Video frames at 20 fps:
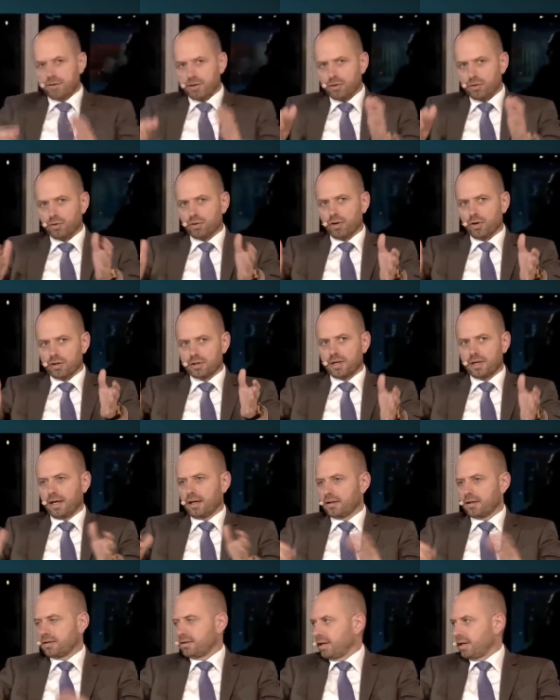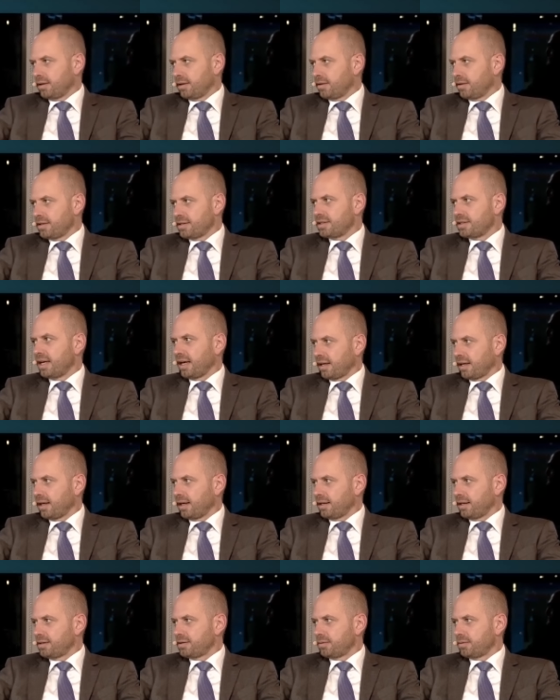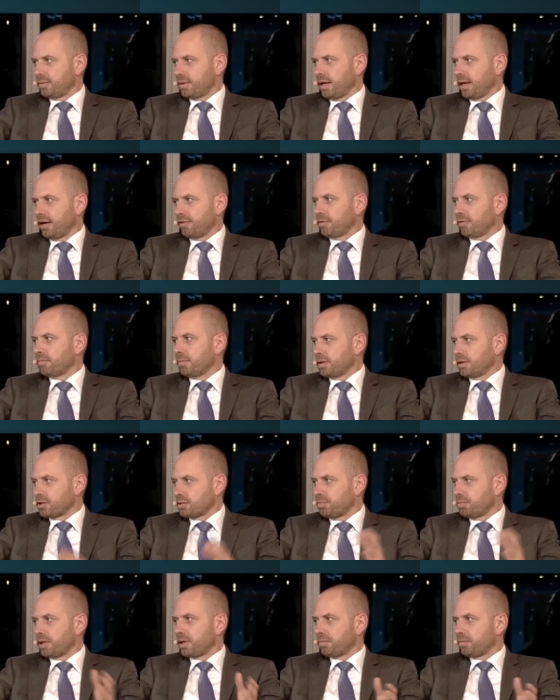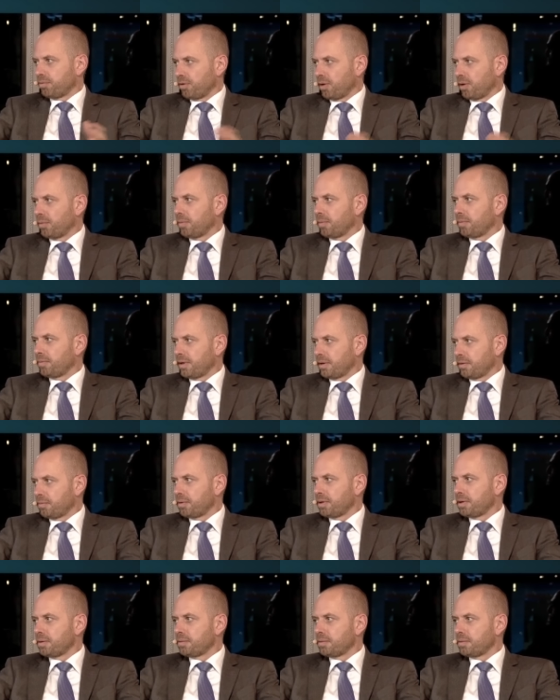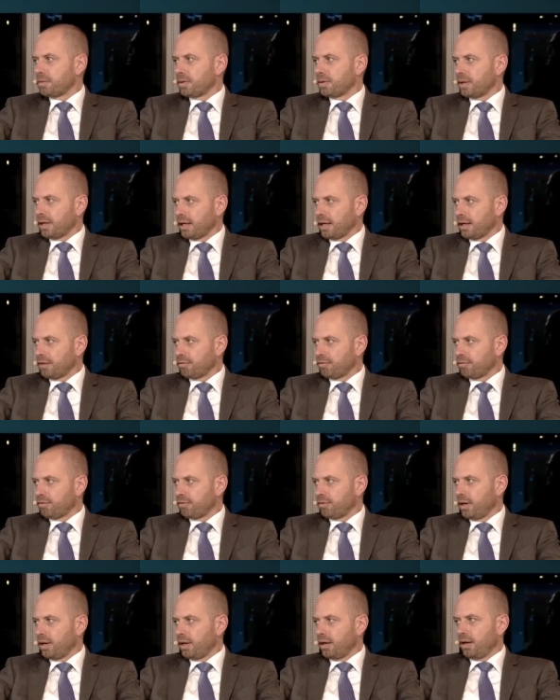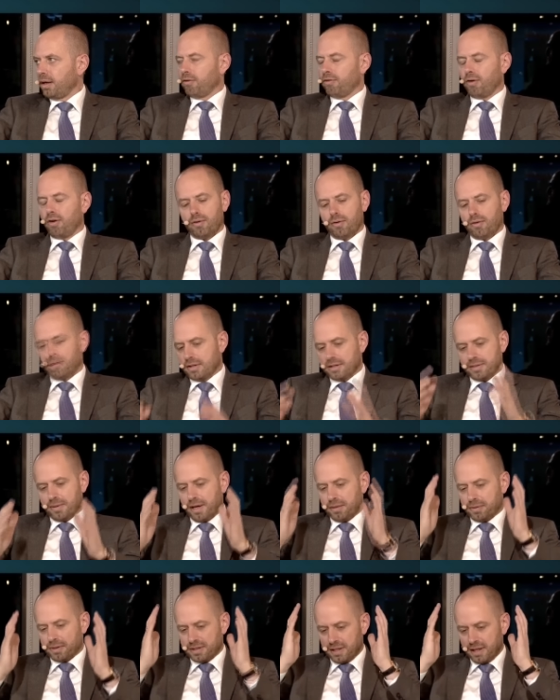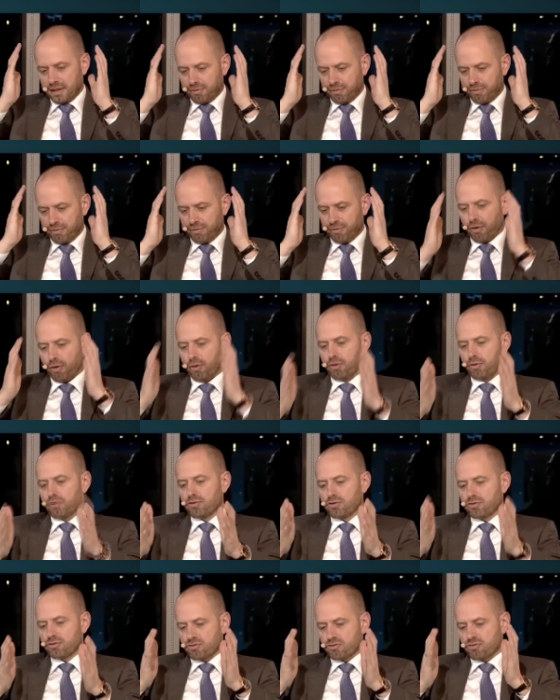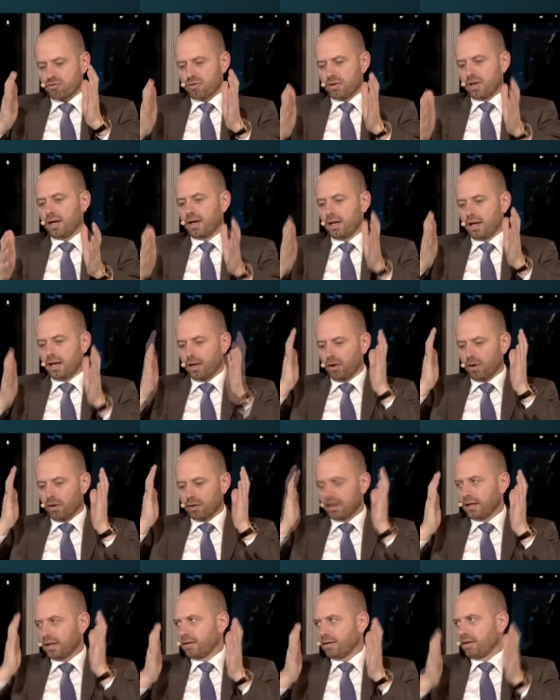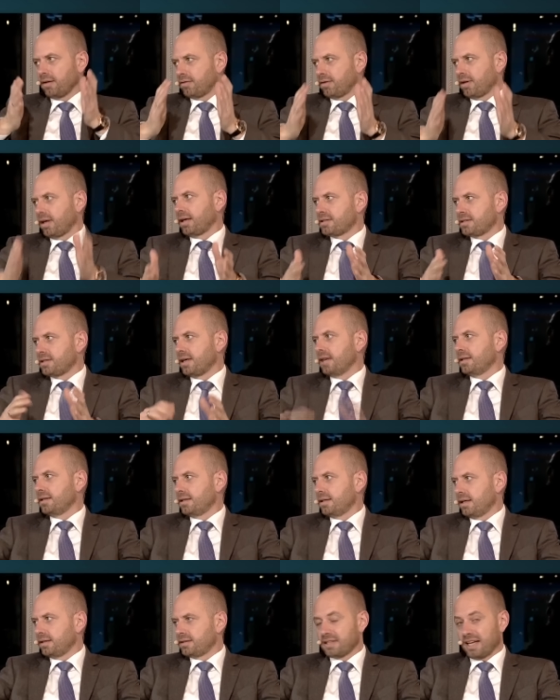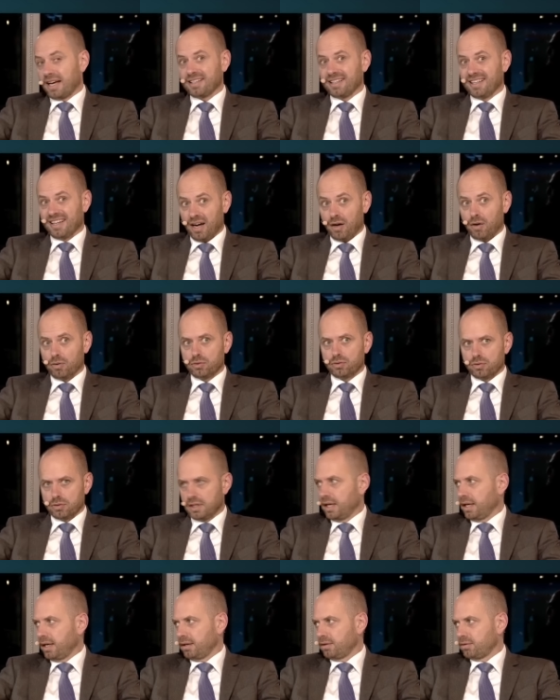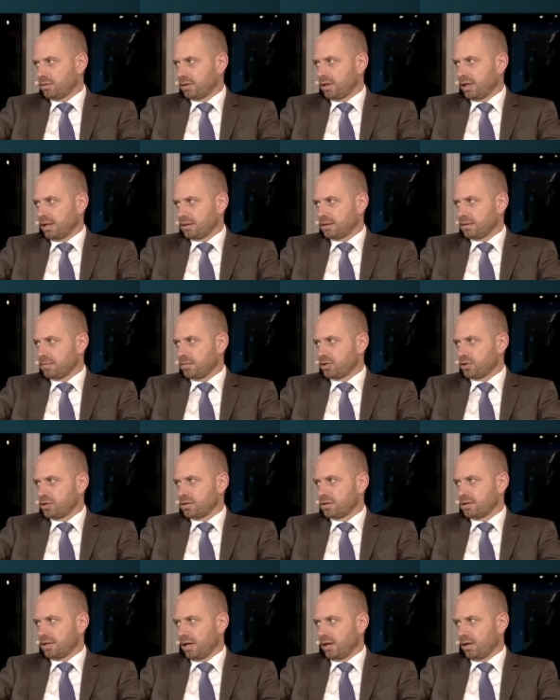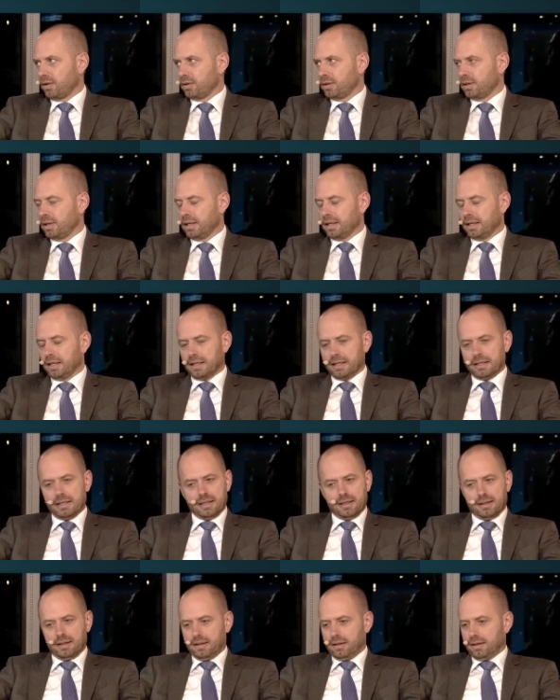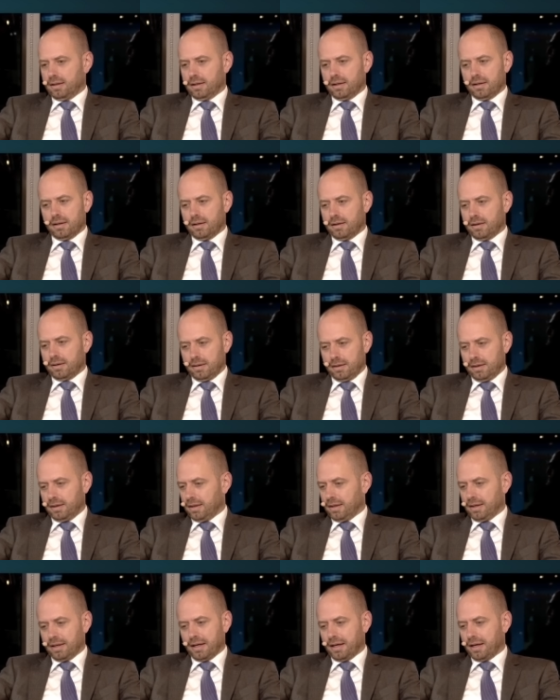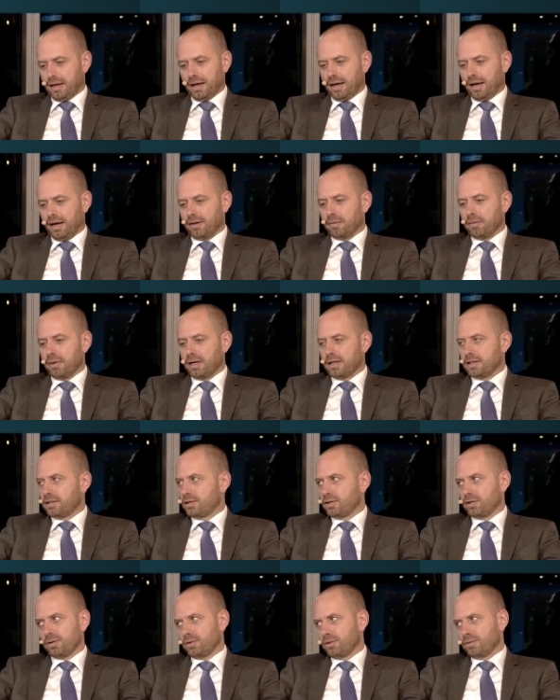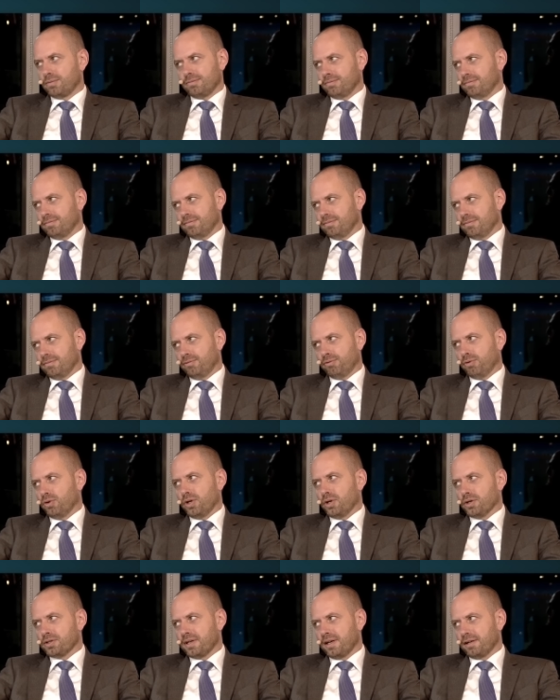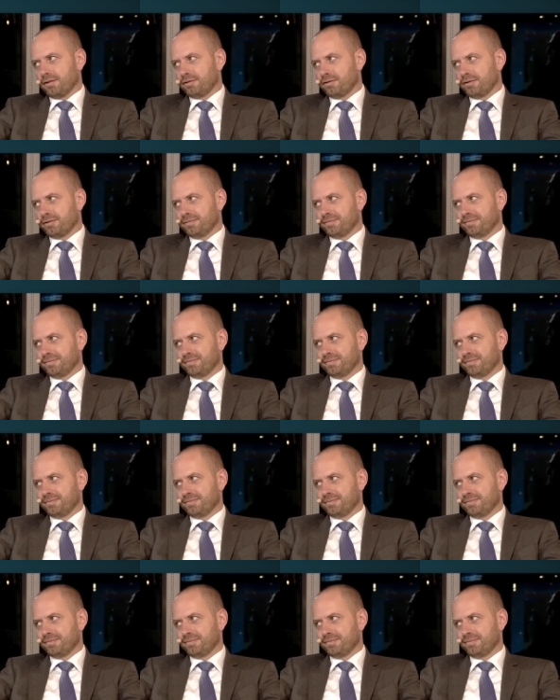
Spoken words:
if we do not get it done in this decade, we have a much bigger problem than we believe. So this is why I would say focus really on getting things done and start now, today, to get emissions down. Otherwise, you fool yourself.